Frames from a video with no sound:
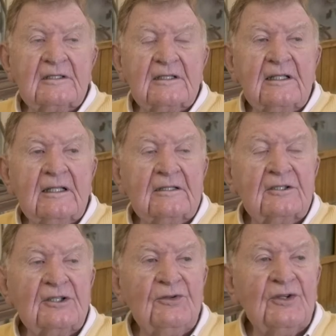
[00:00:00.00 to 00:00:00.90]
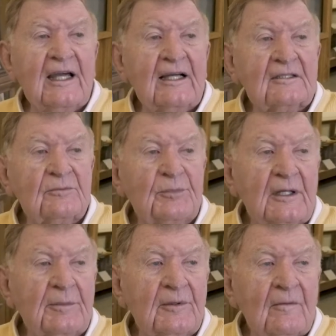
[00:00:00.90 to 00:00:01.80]
seated 2,000
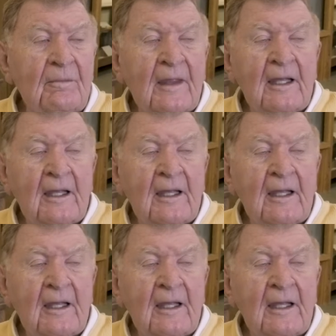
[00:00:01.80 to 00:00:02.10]
people.